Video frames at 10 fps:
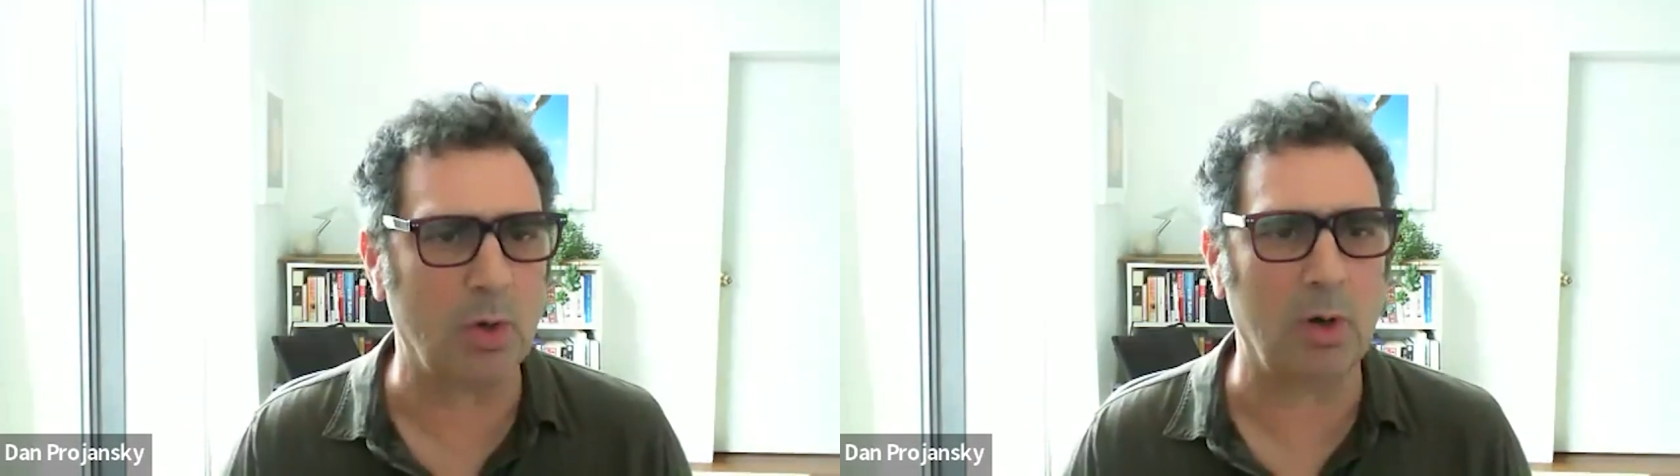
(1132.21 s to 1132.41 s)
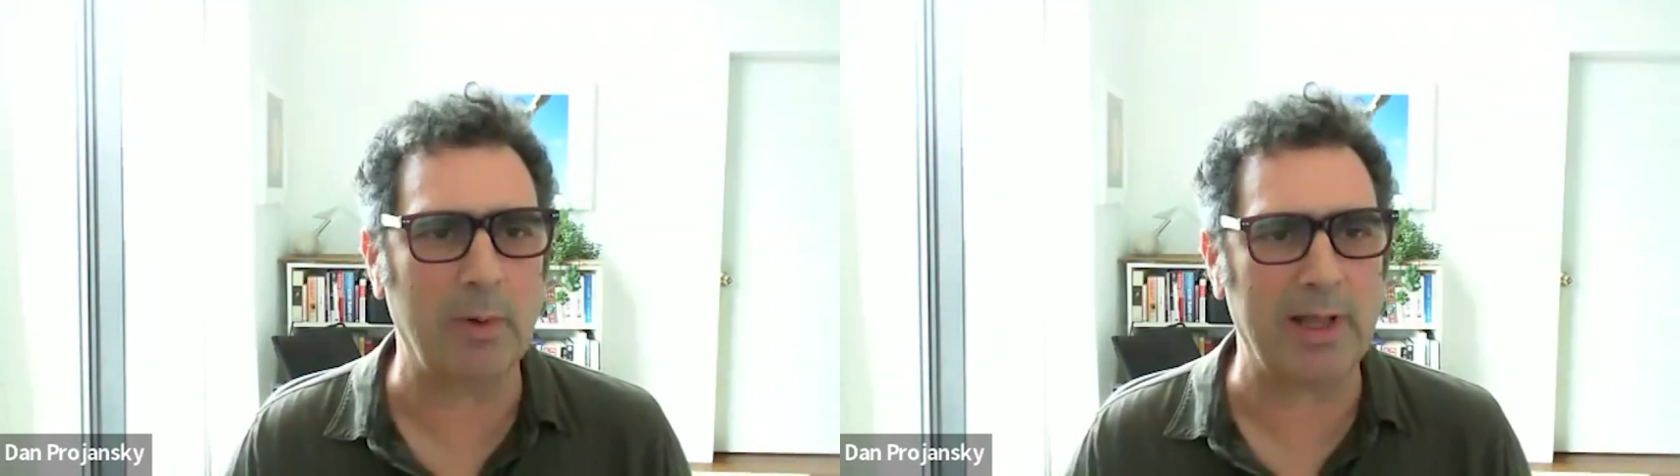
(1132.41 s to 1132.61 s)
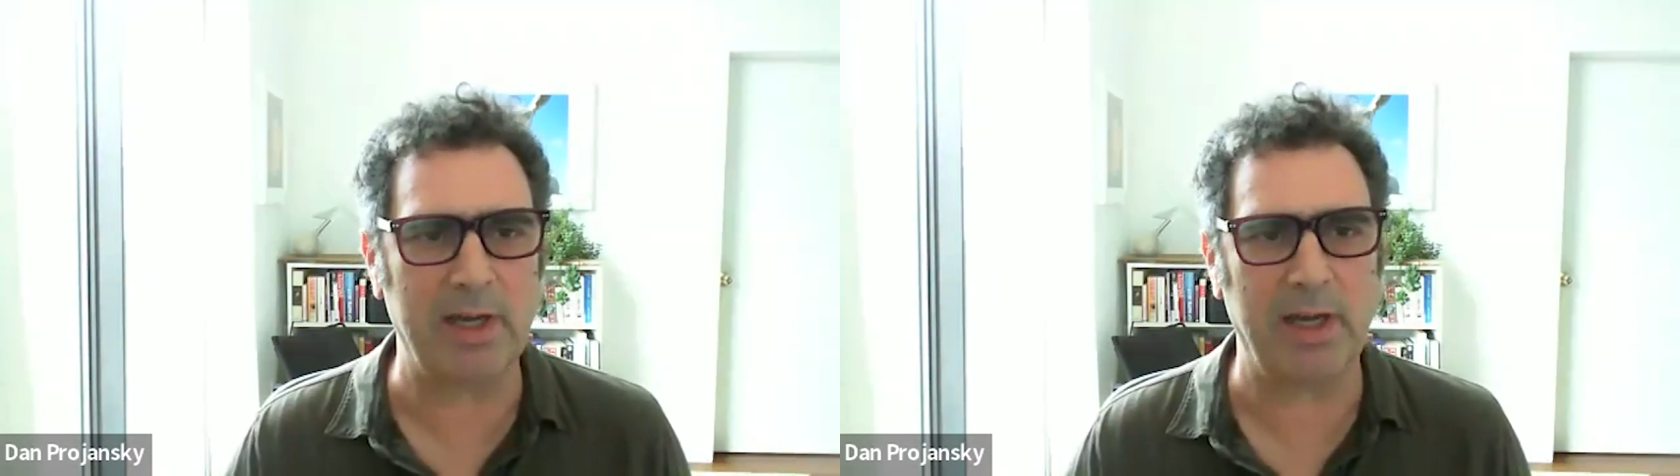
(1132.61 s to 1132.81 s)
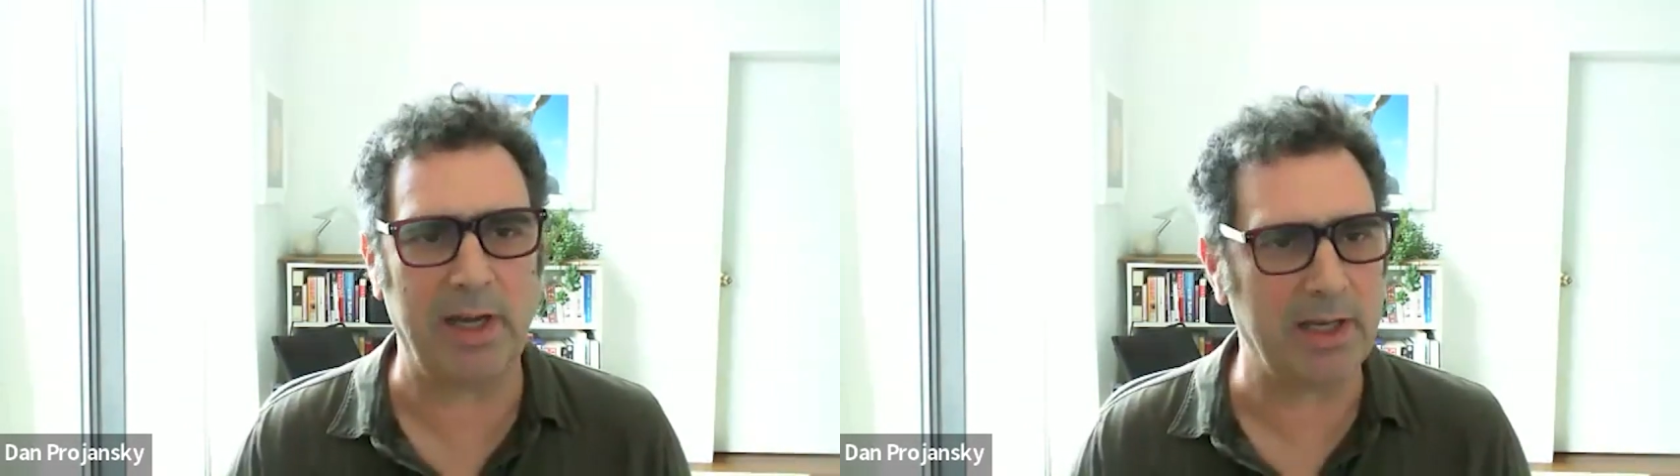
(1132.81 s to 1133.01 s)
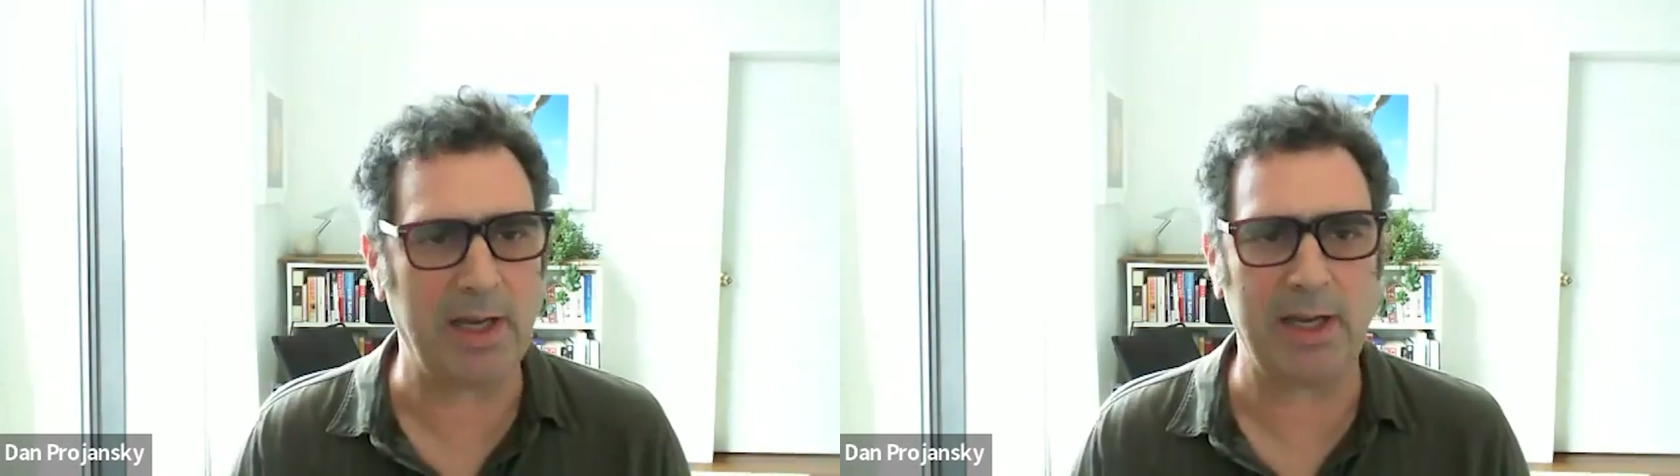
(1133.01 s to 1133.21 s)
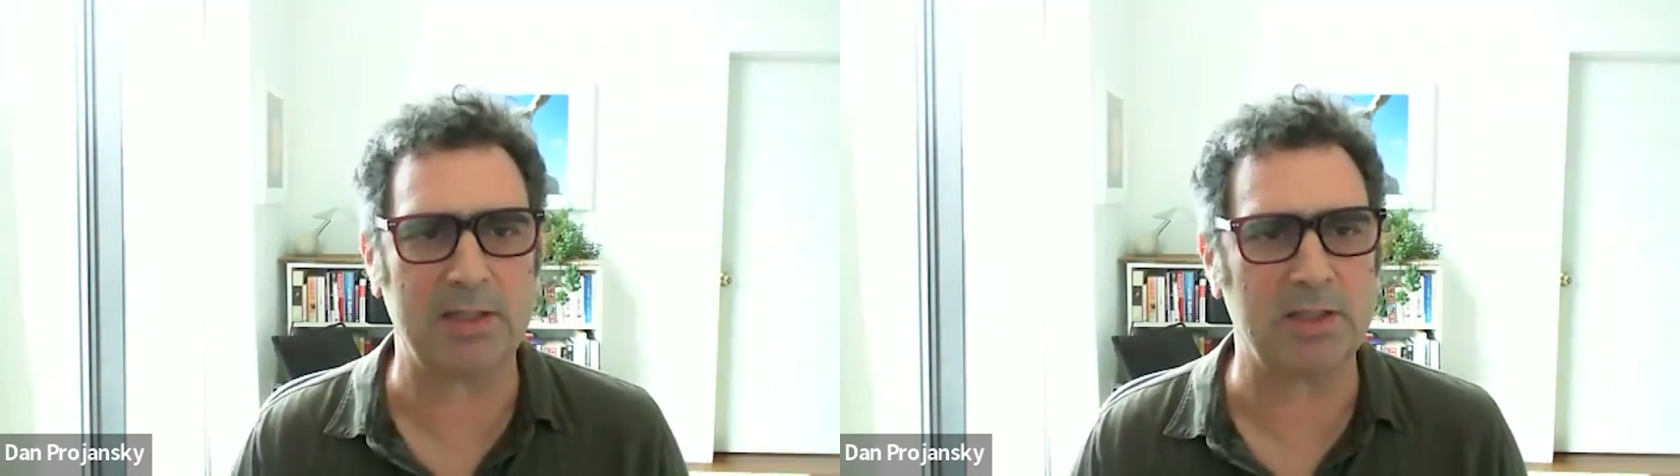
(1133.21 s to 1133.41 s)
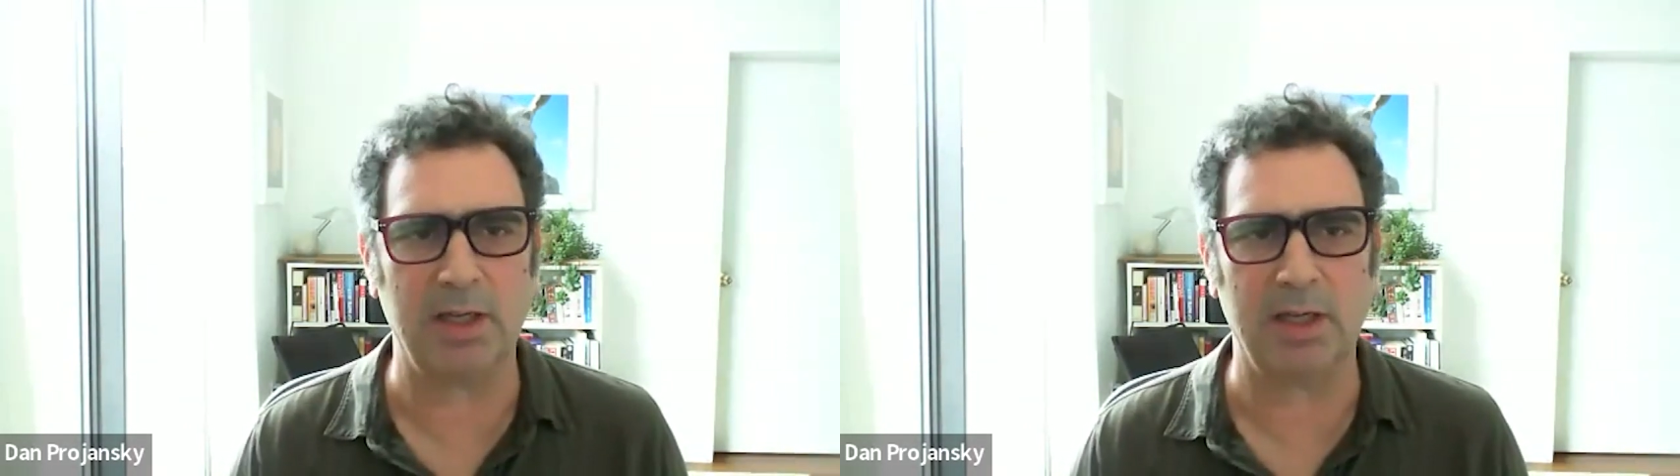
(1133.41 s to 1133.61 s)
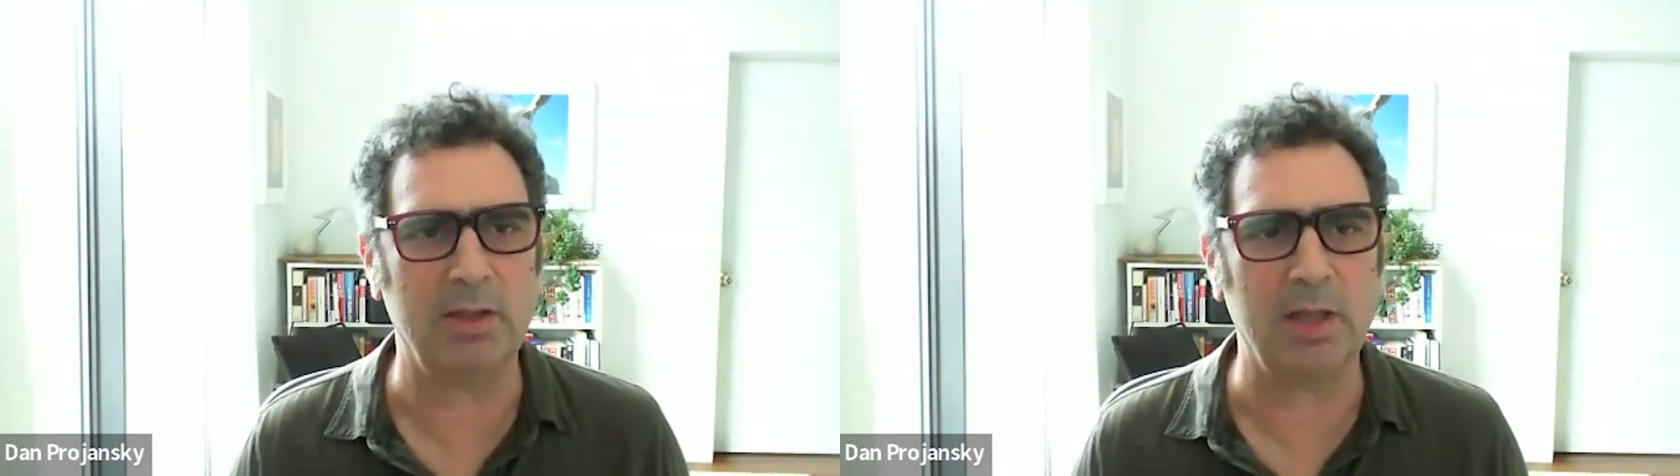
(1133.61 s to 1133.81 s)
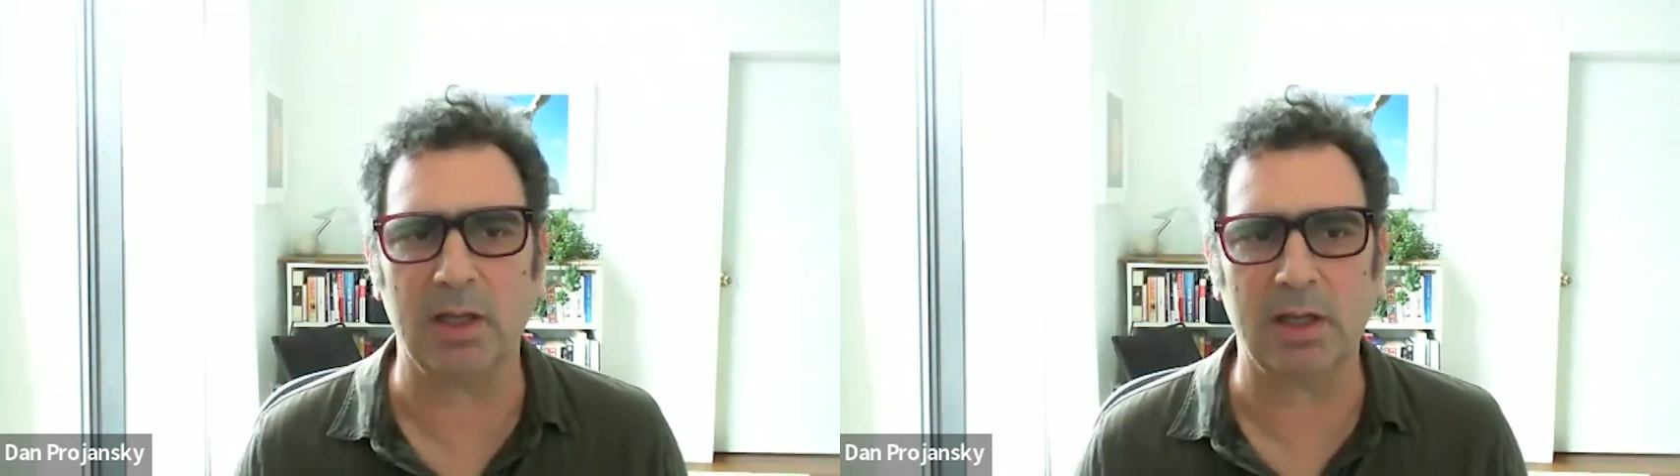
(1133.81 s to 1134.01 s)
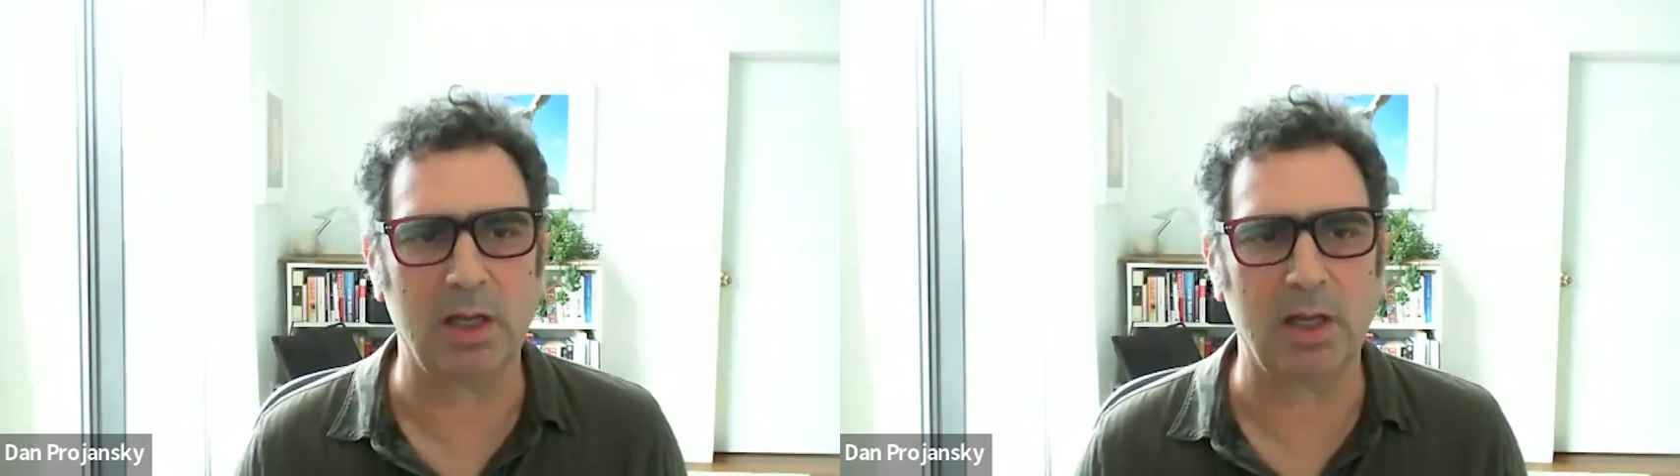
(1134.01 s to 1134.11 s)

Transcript: already enhancing the